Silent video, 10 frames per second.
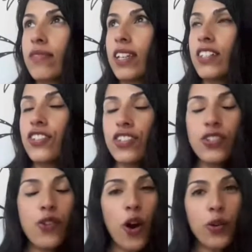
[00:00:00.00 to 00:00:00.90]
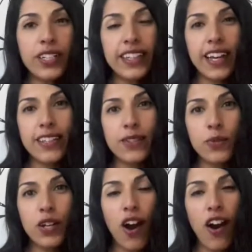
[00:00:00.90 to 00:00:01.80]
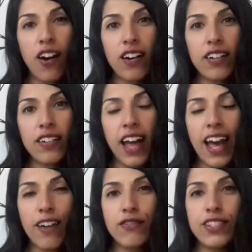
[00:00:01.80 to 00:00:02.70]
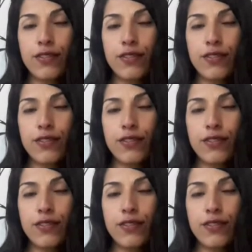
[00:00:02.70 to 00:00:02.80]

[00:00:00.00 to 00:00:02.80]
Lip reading: it's just knowing that we all have